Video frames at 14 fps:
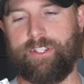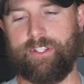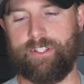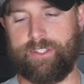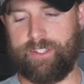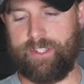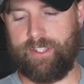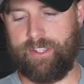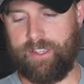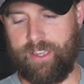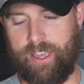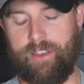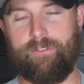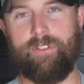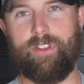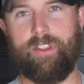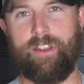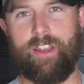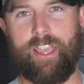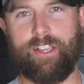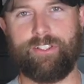you're going to see you have
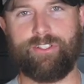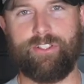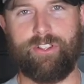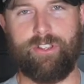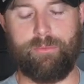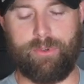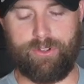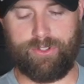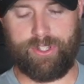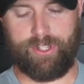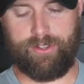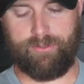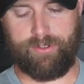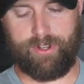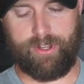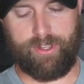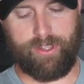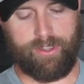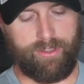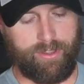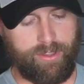an extra MRT
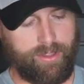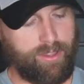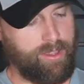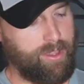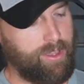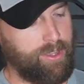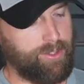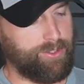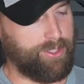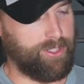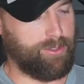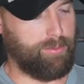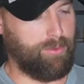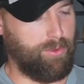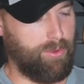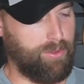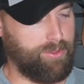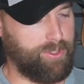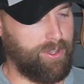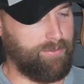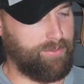ring, adjustable
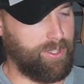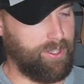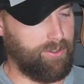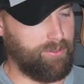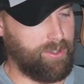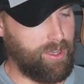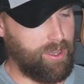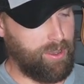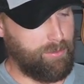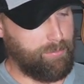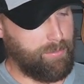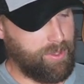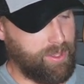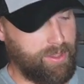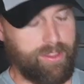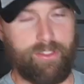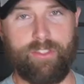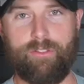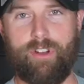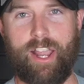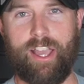dovetail knob, and then
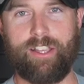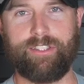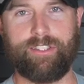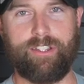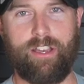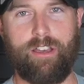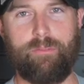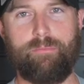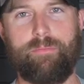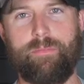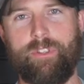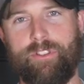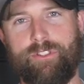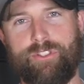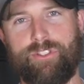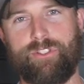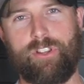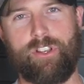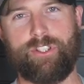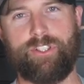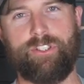the rack stop, your
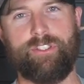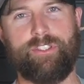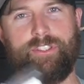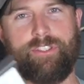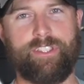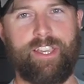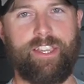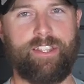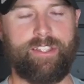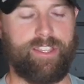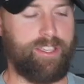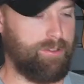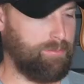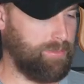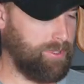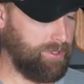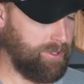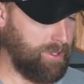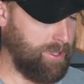instructions, and sight tapes.